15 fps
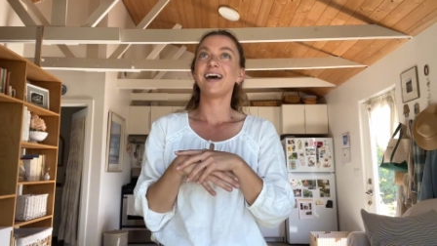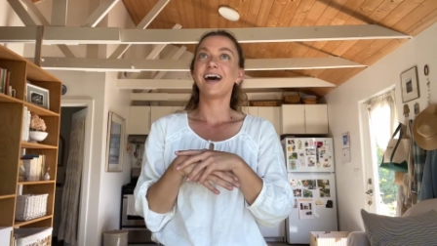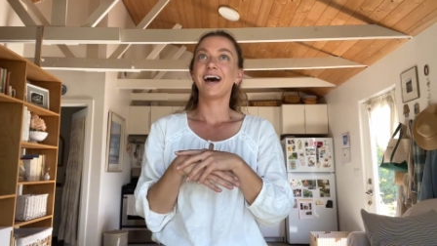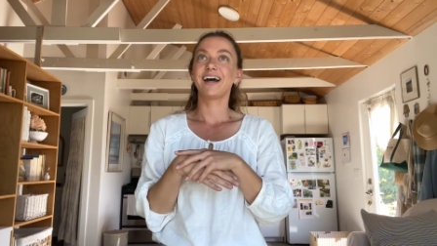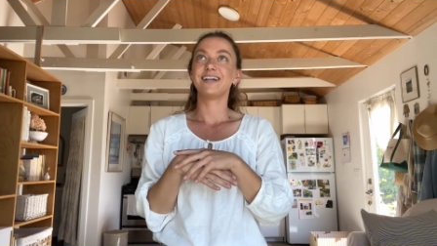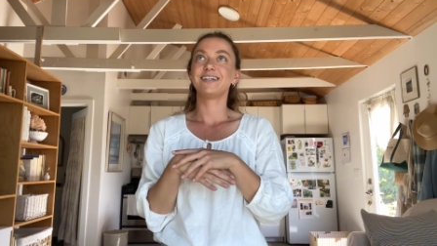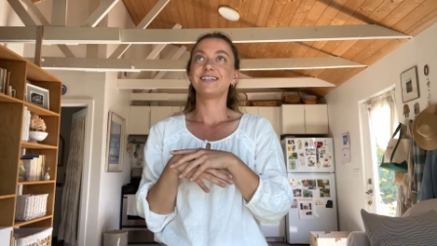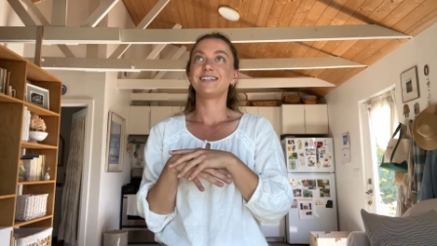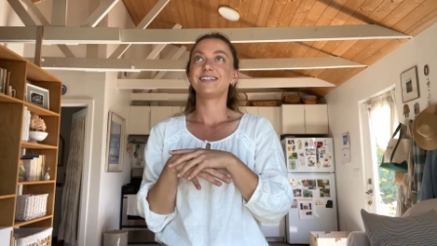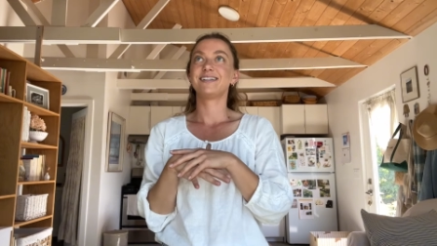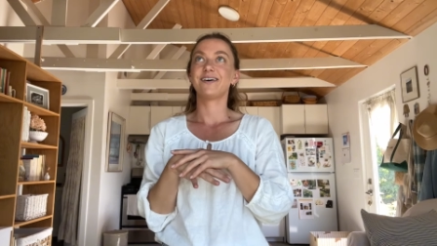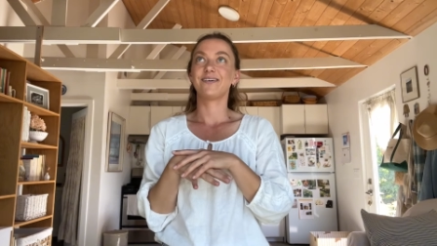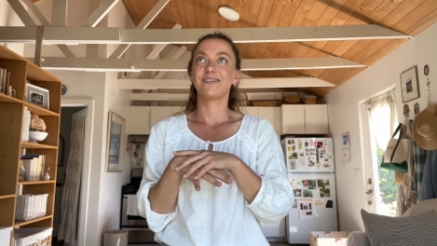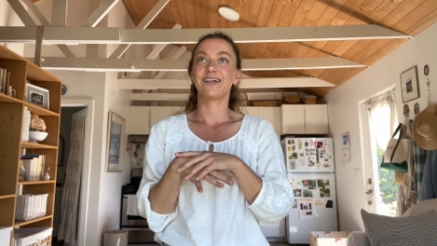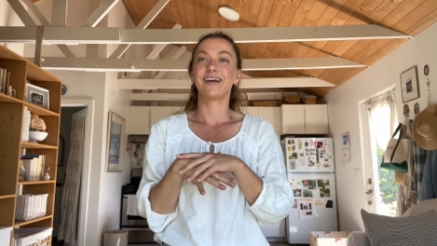I just
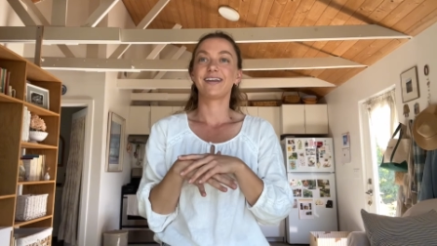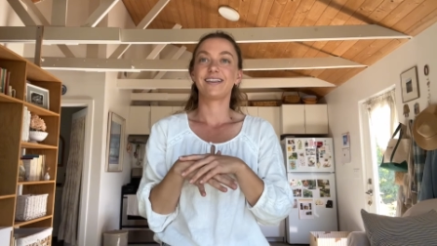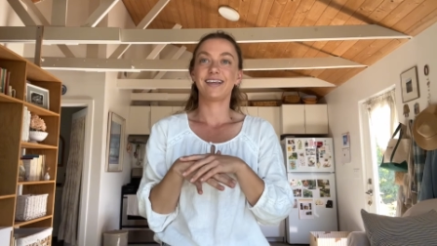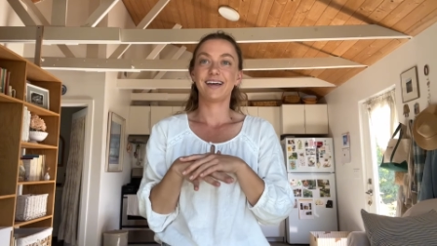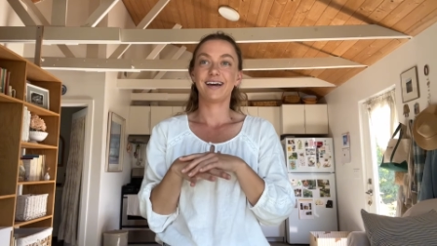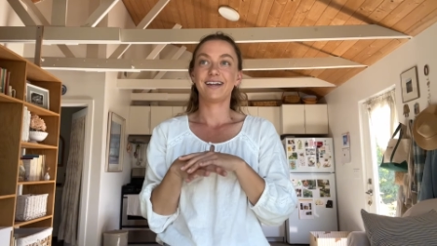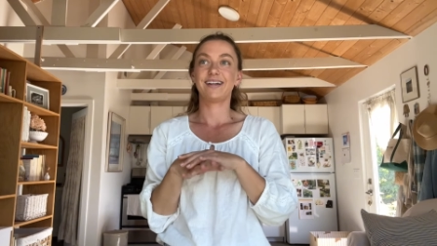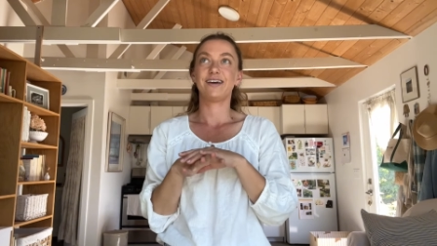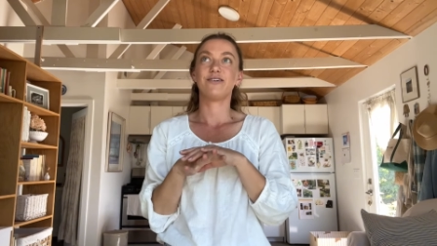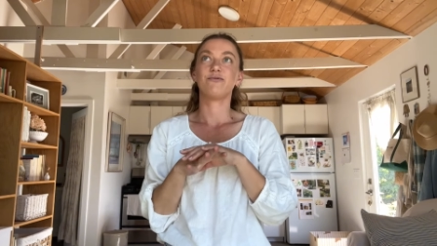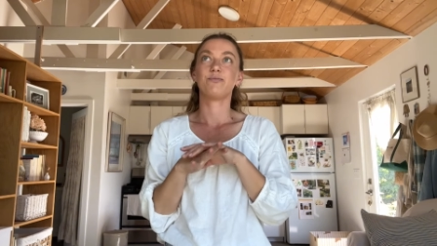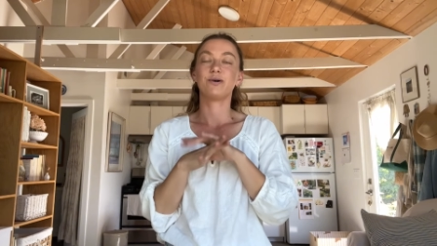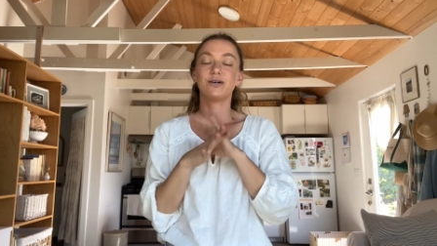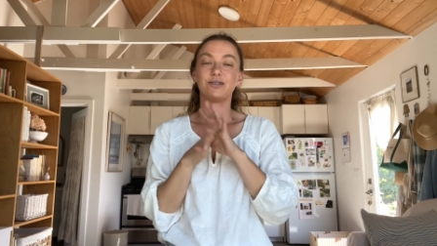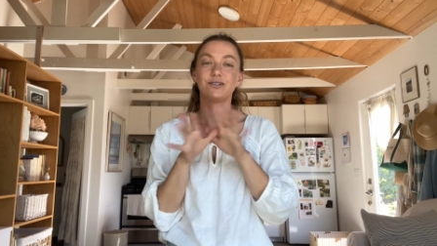don't like the idea of
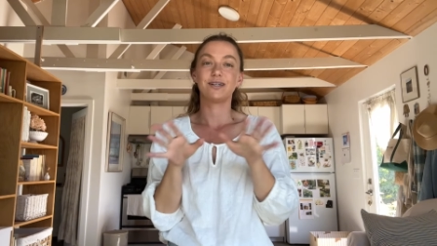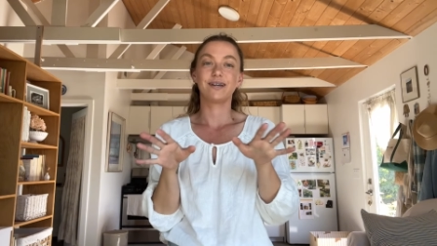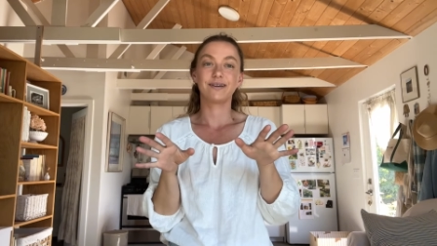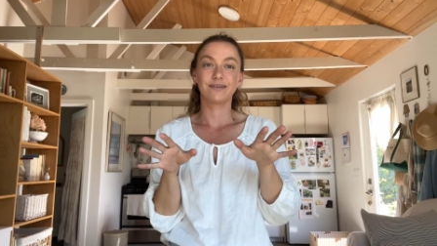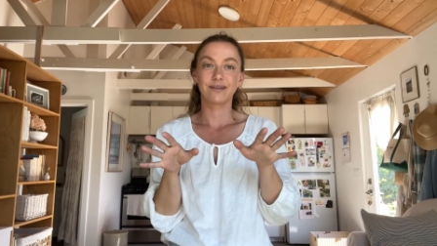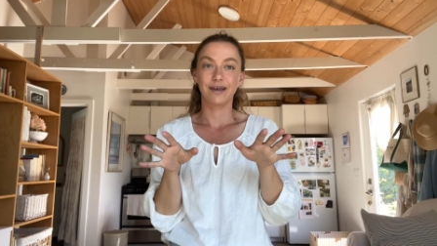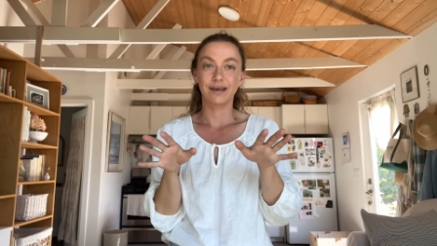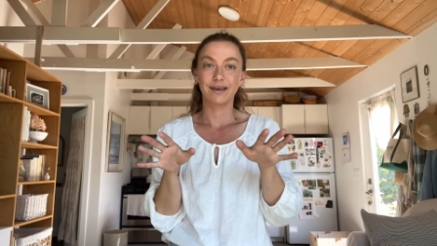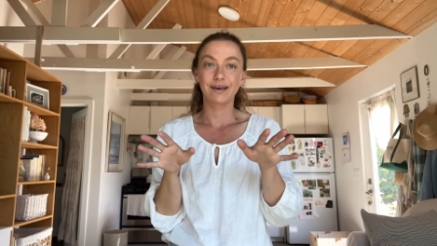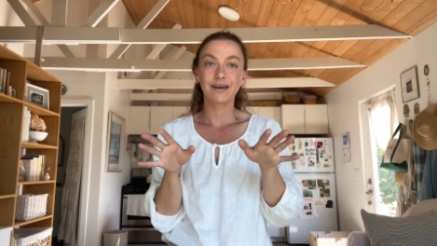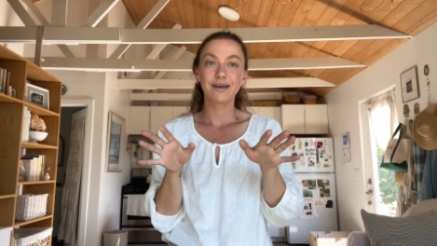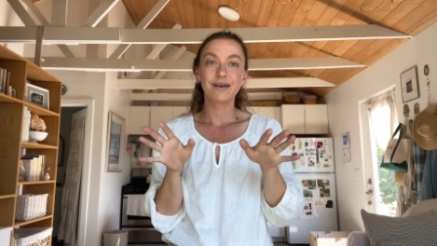pushing, like,